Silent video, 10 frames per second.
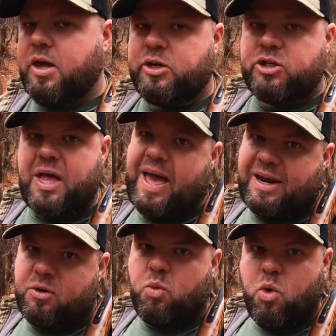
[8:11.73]
just
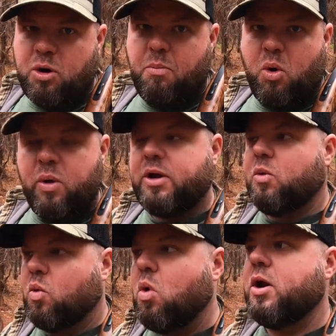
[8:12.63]
added
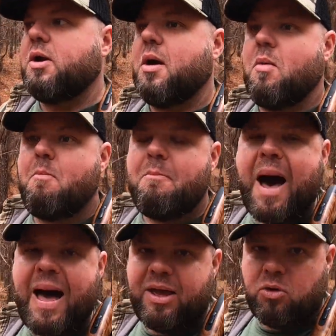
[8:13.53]
1.1
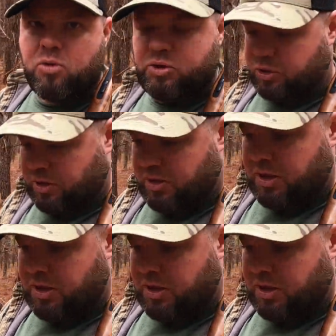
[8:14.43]
miles